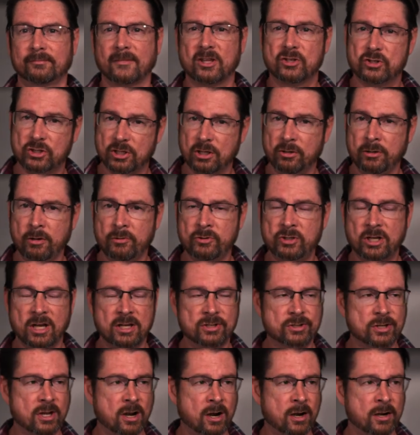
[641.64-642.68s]
Still no
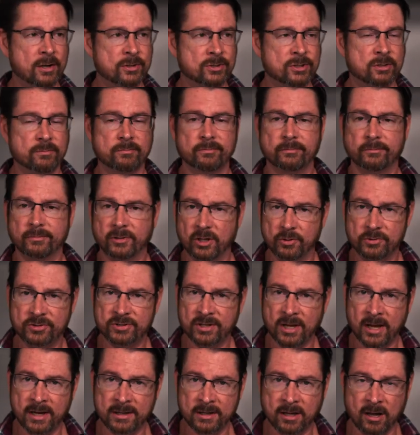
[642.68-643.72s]
chase cards, no
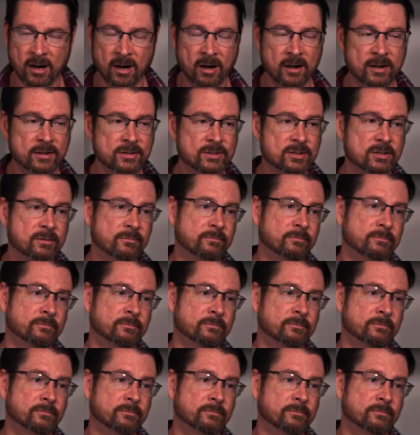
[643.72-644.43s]
signed cards,